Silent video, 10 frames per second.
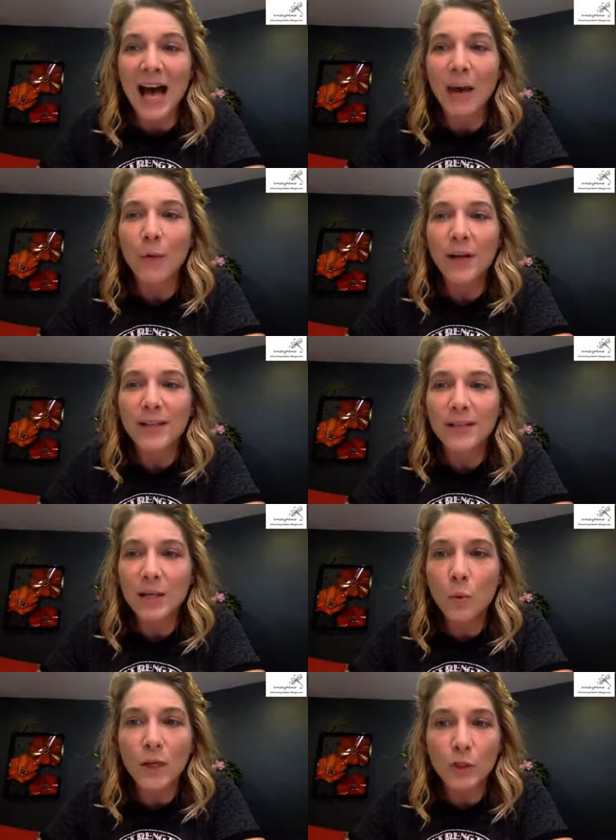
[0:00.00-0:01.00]
I want to
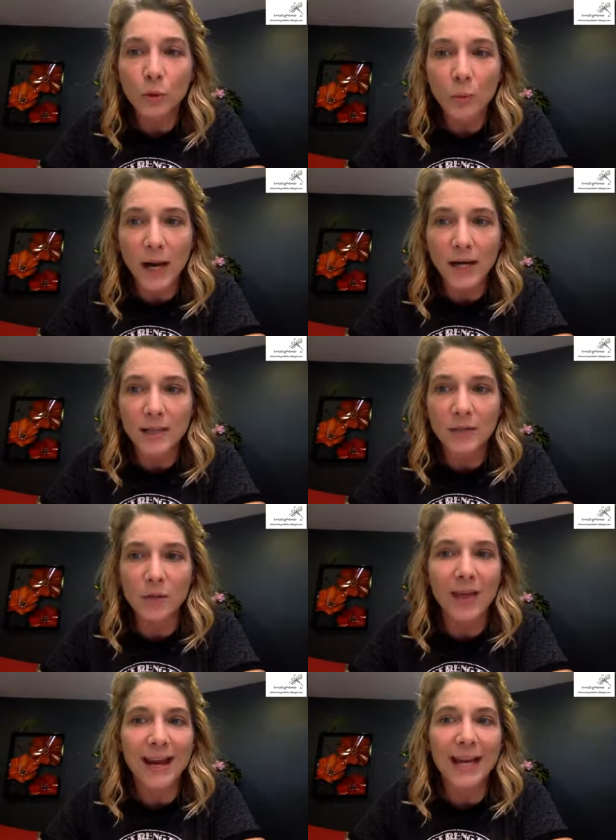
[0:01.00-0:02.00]
see what you're writing
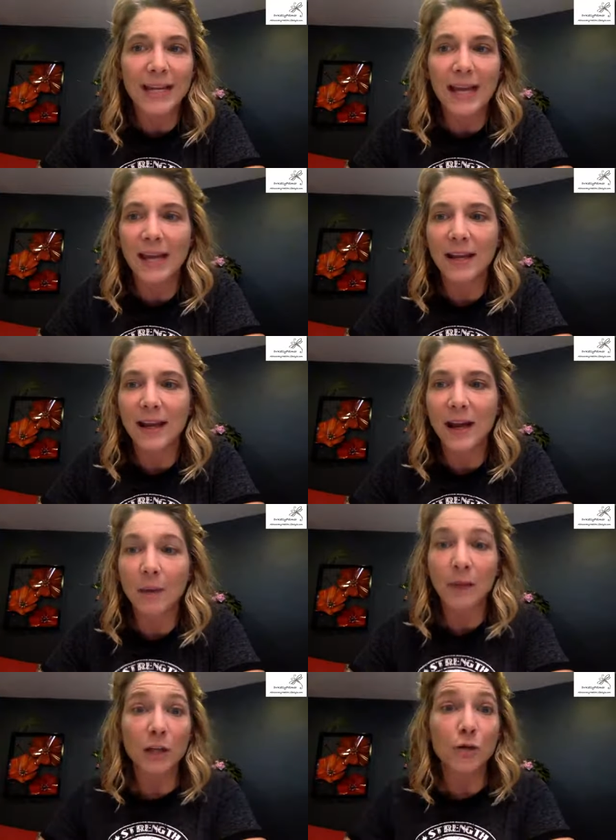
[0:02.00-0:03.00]
so that I can
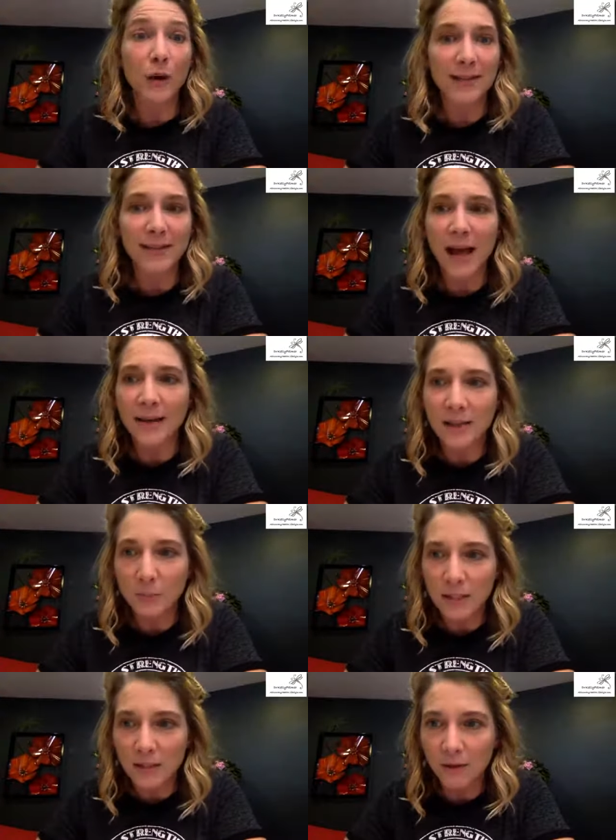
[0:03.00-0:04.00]
um, address that
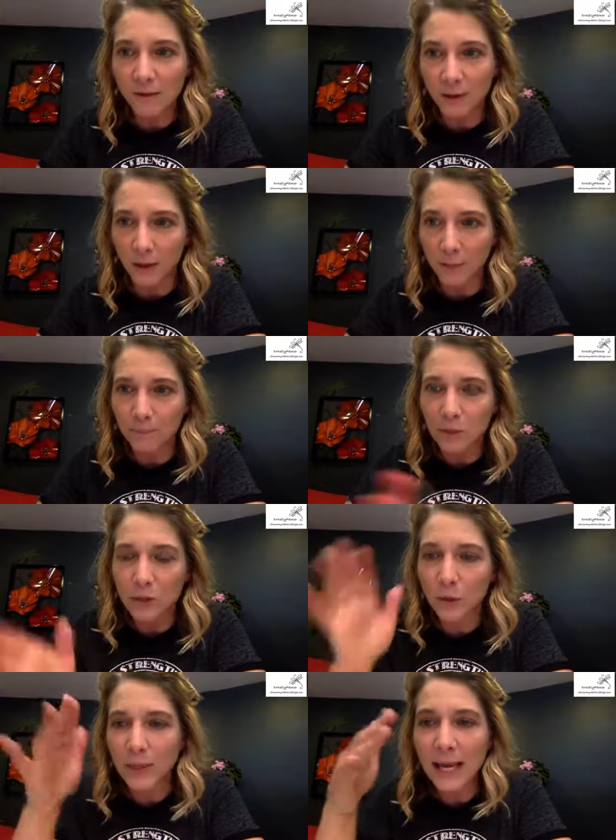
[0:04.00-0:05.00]
specifically.
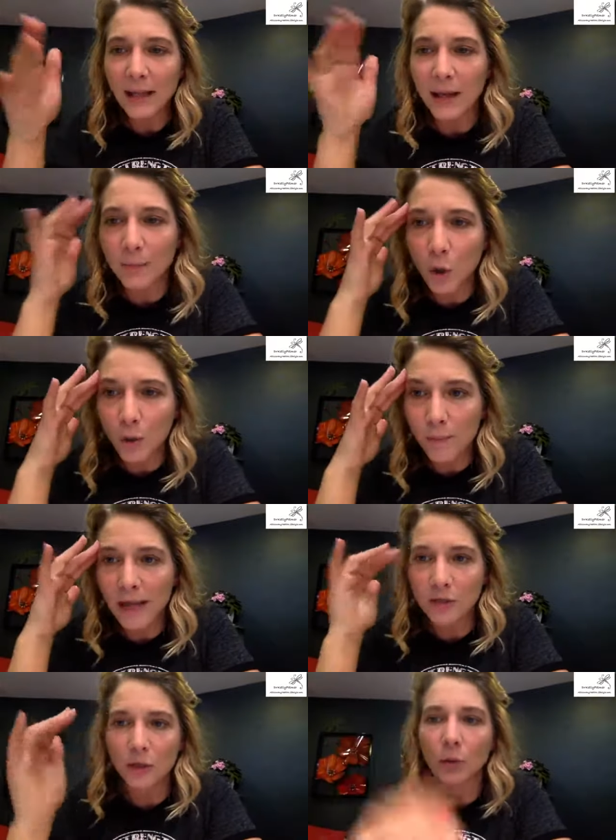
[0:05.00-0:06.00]
So, Kayla, I'm going
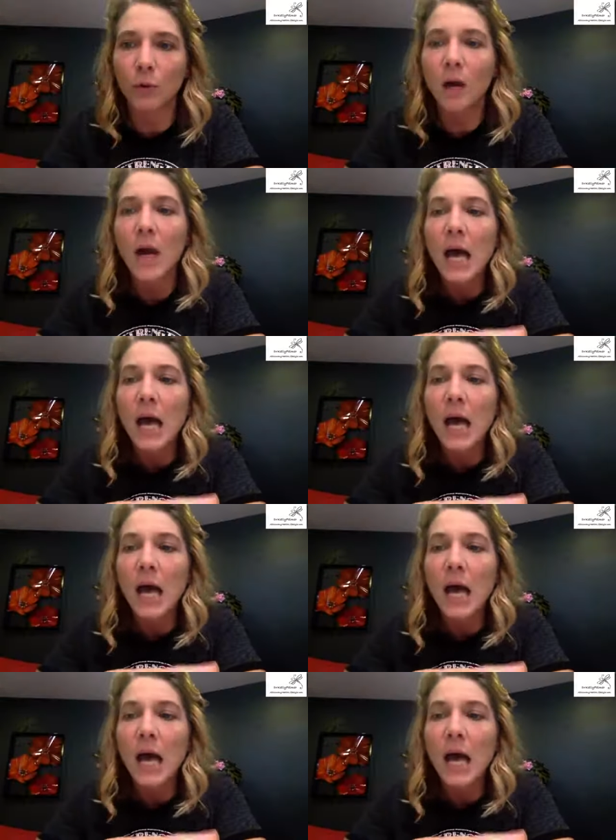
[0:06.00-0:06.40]
back to you.